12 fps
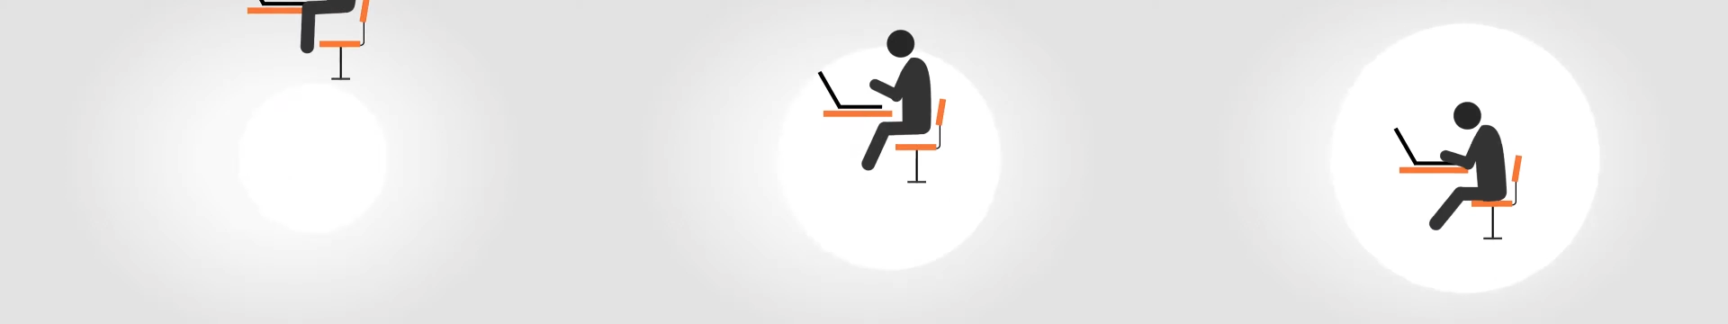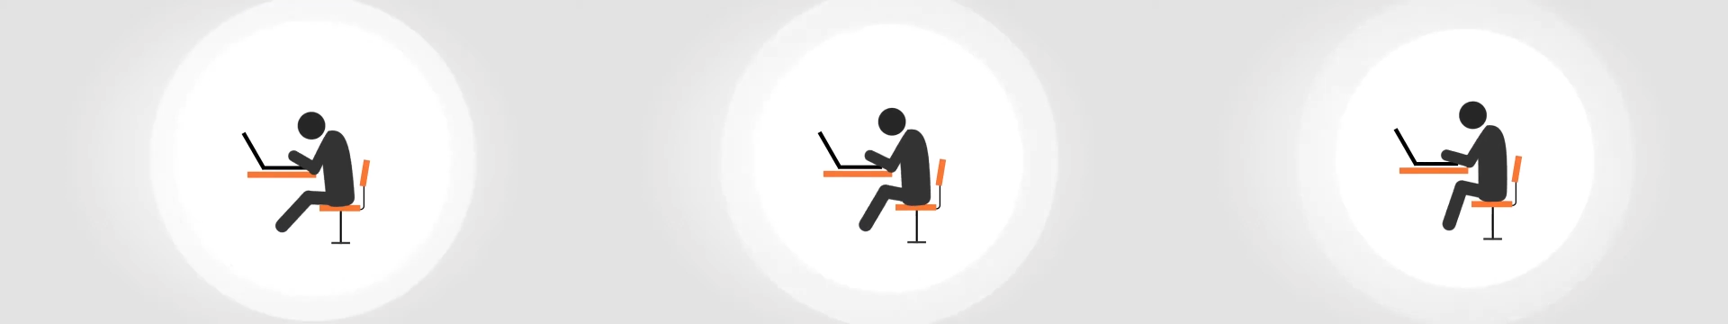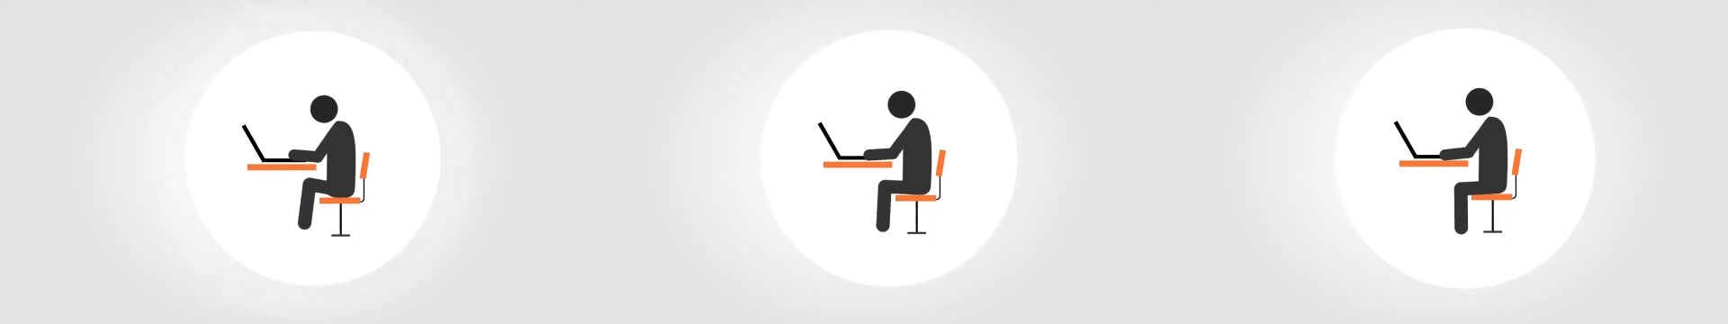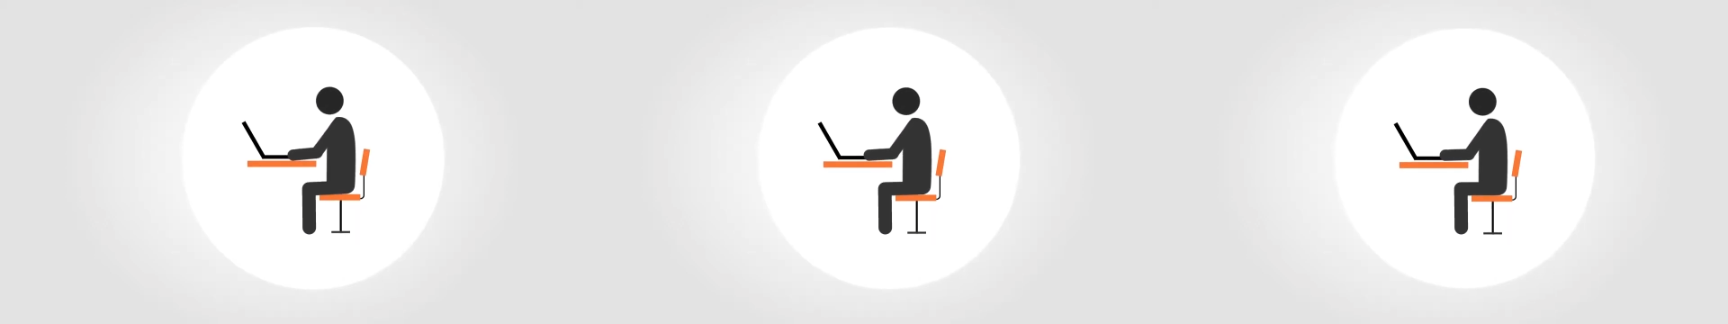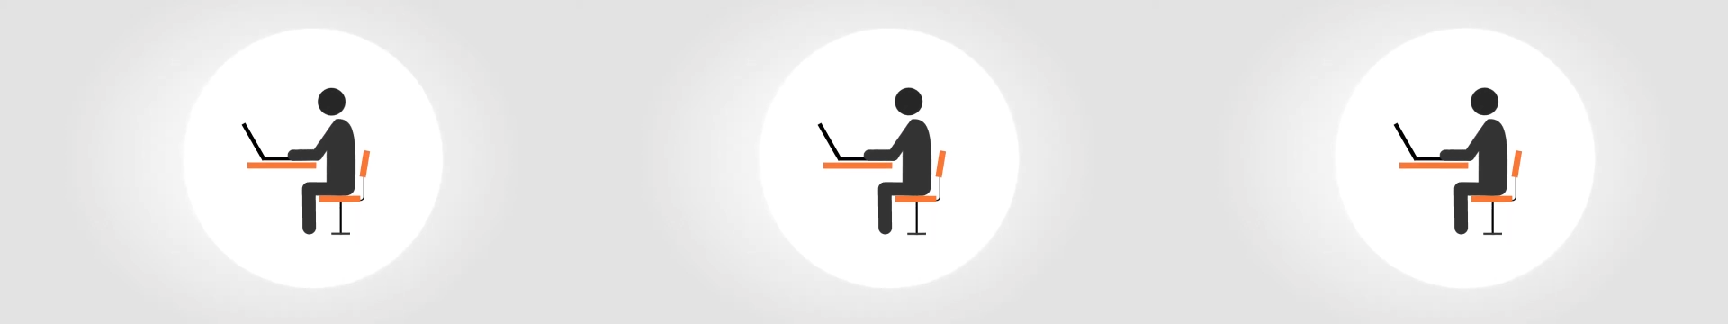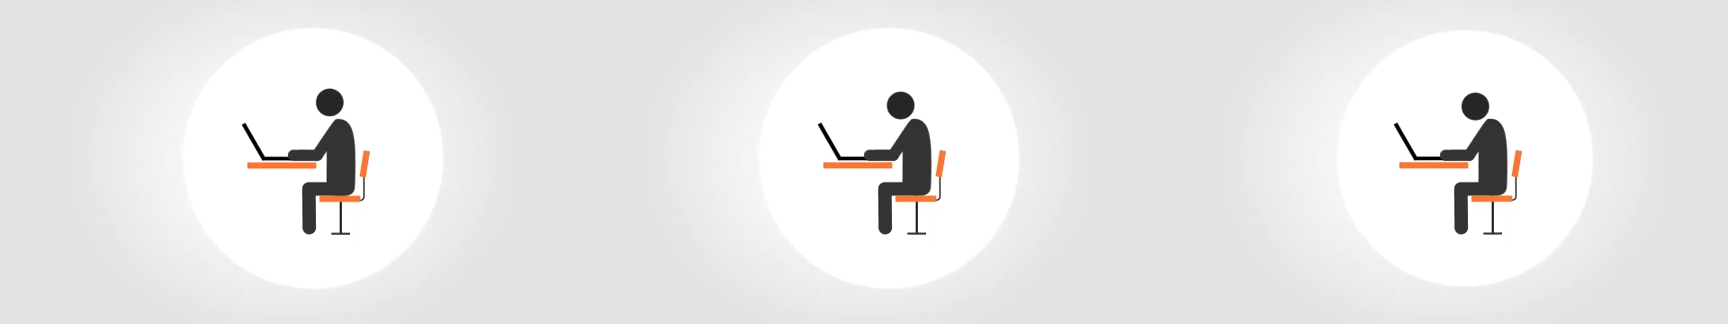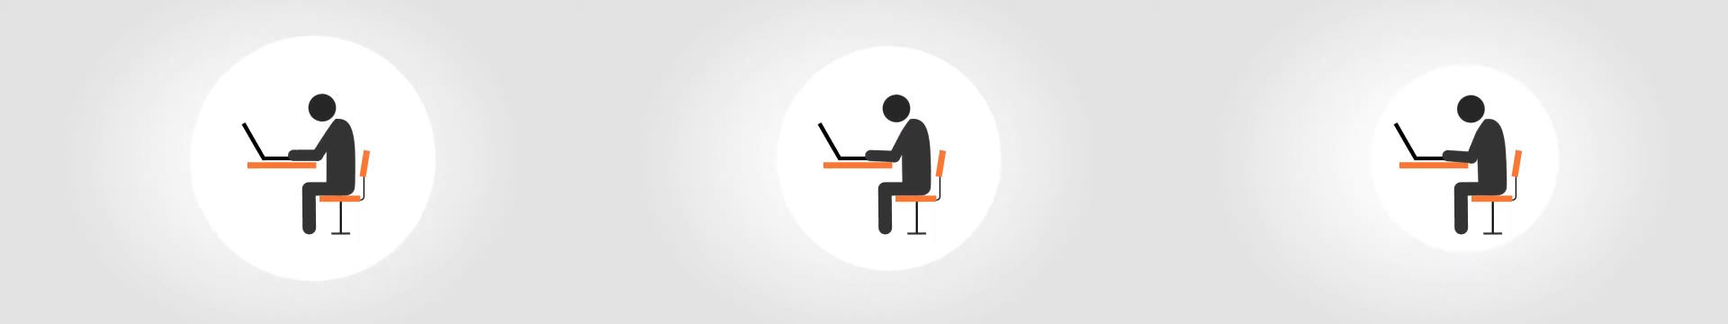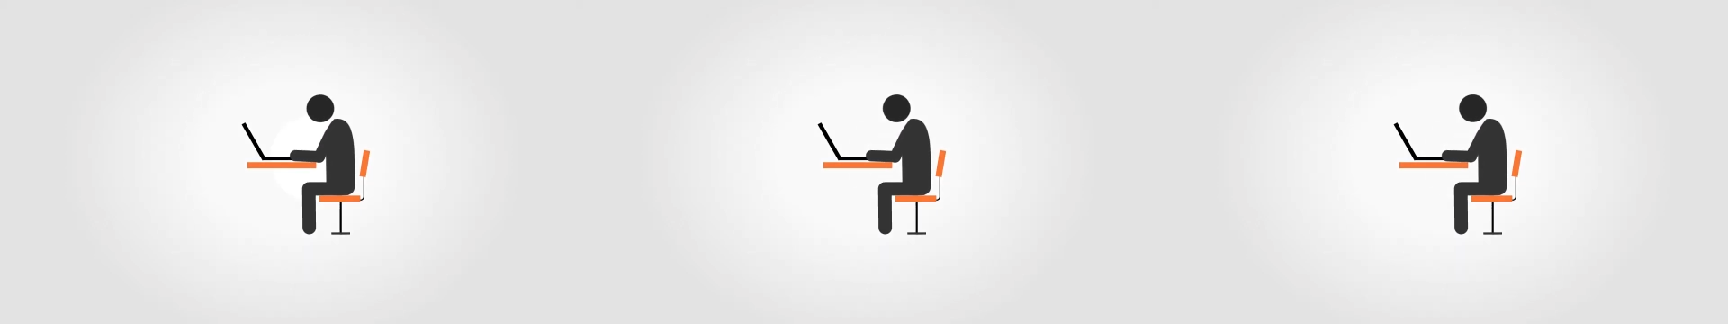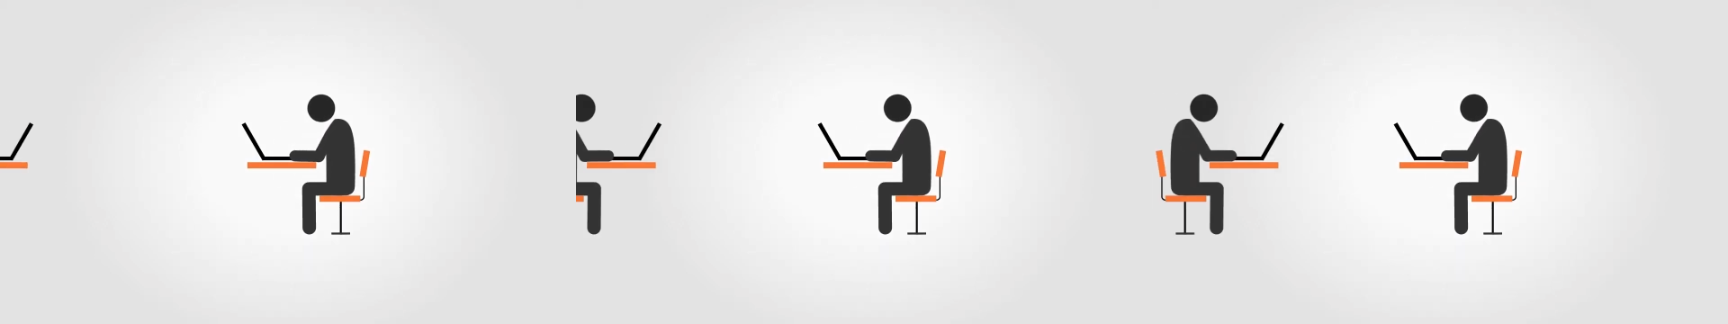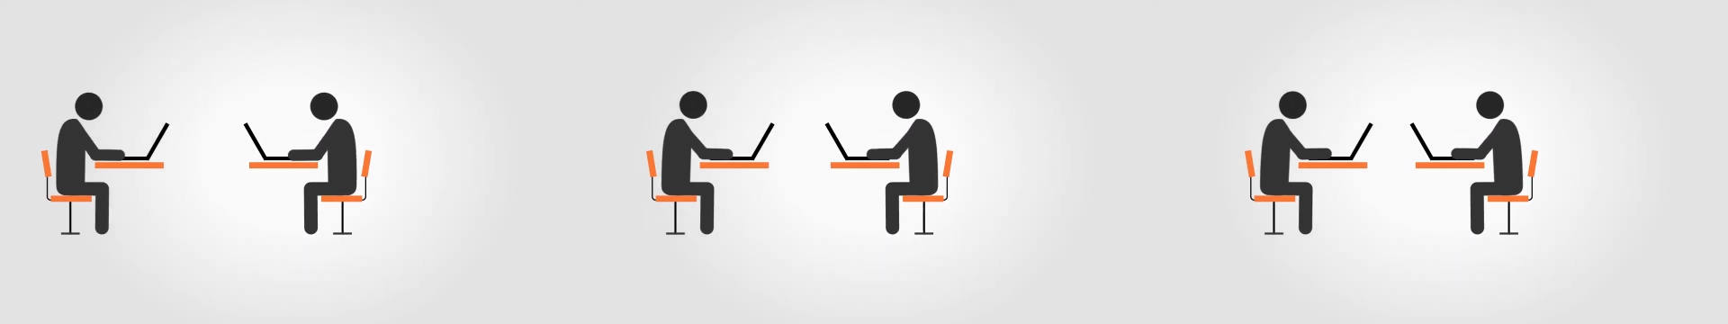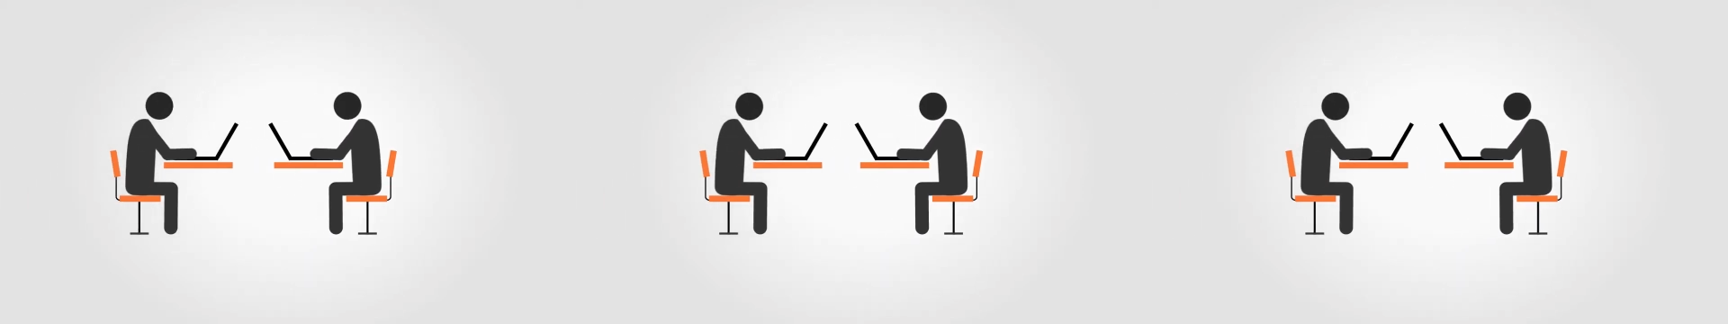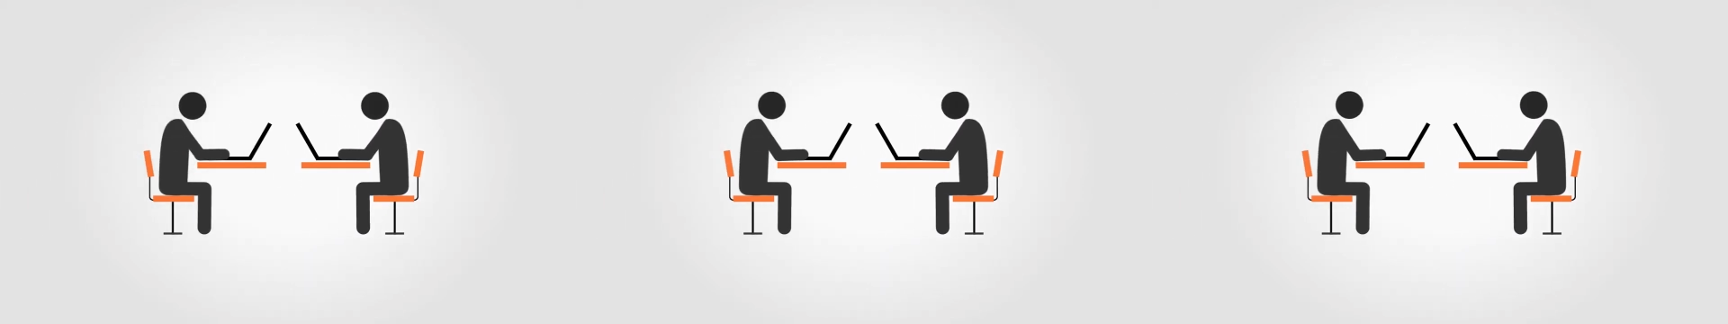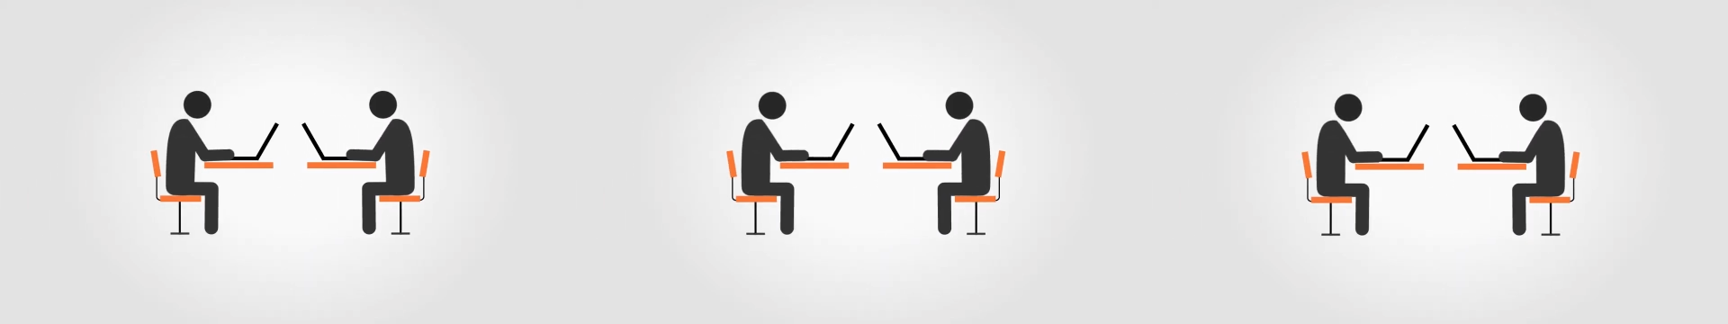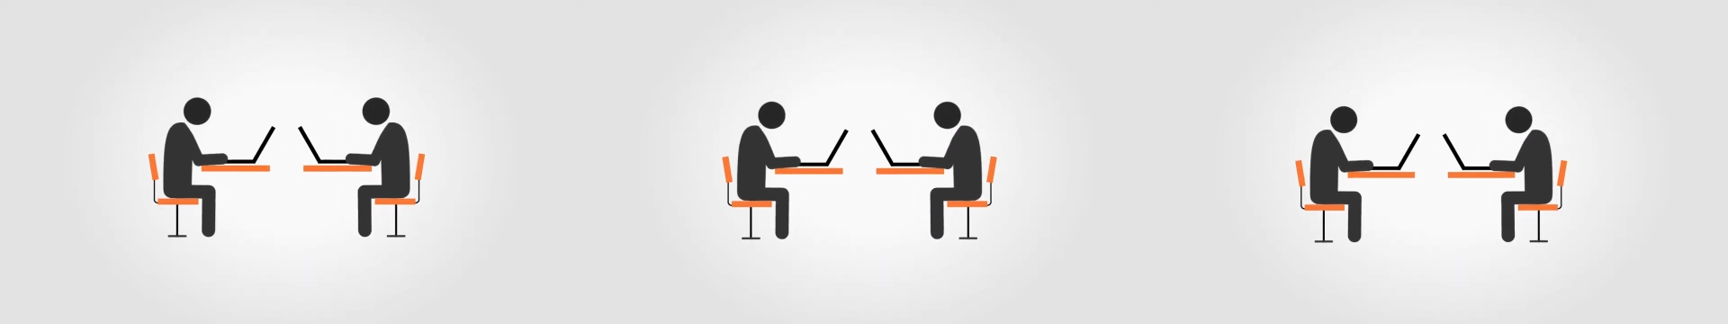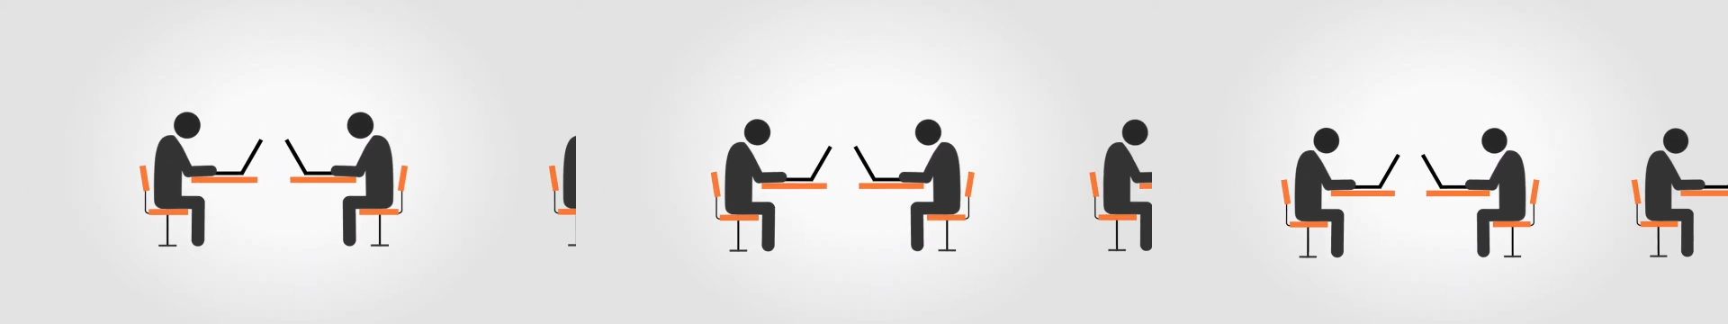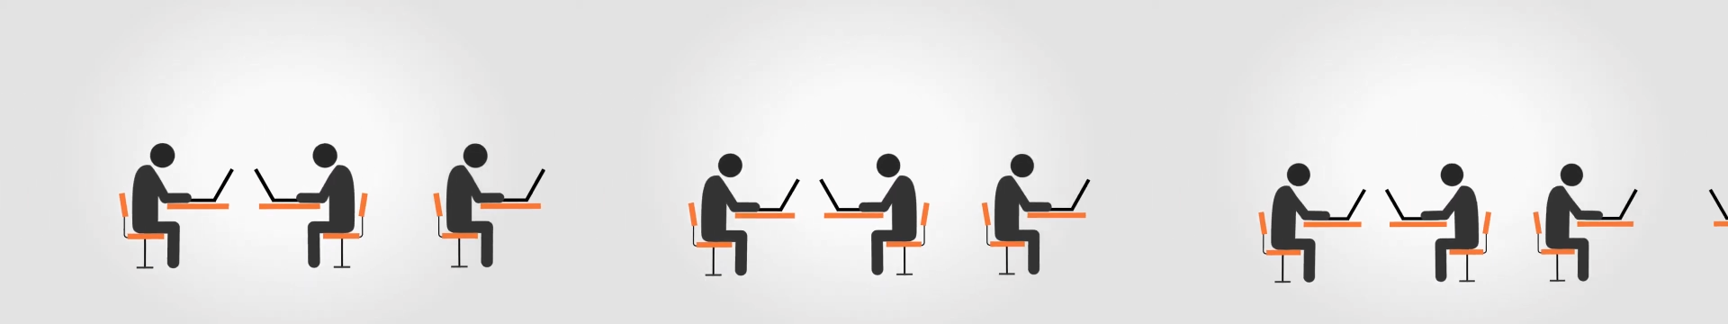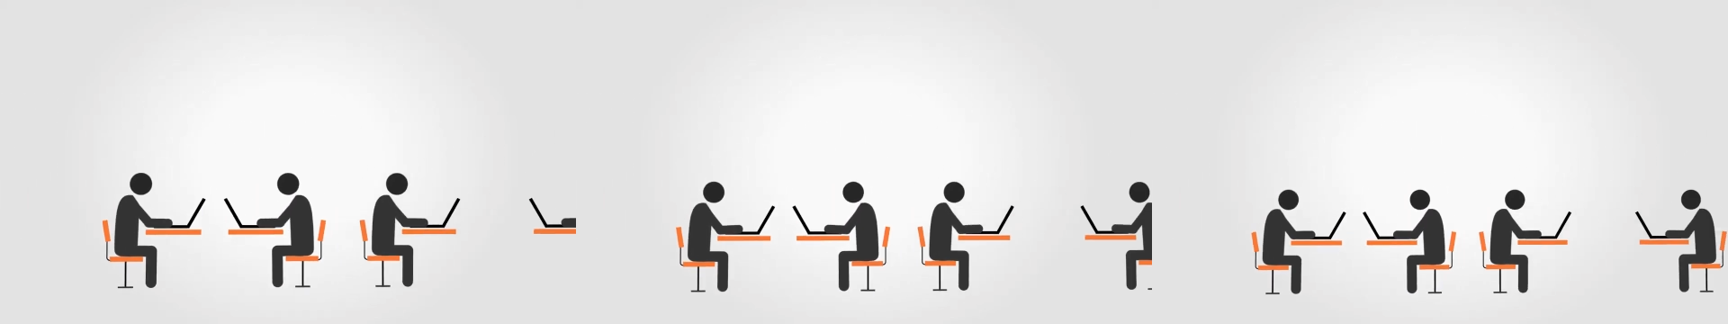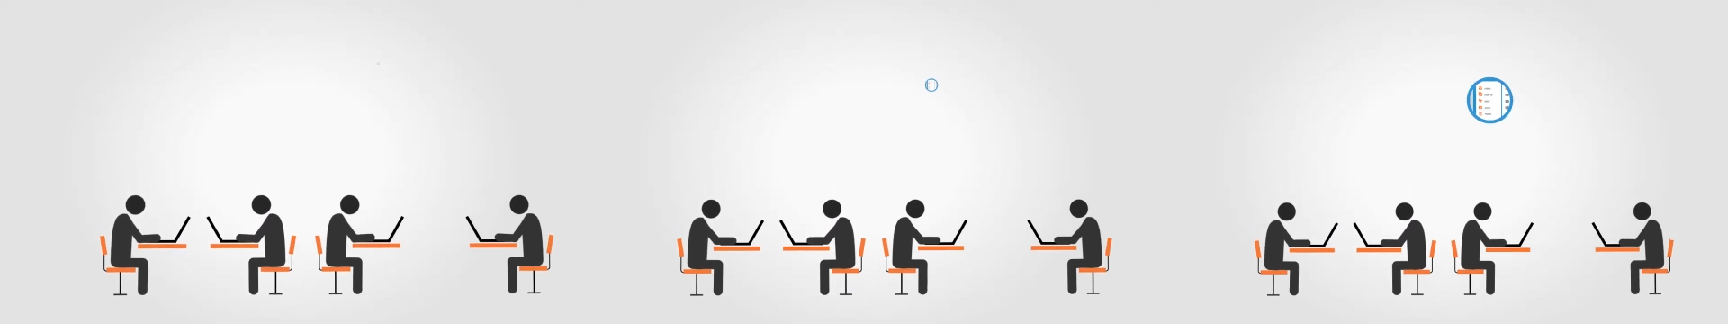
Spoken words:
No face is visible, so there are no lips to read.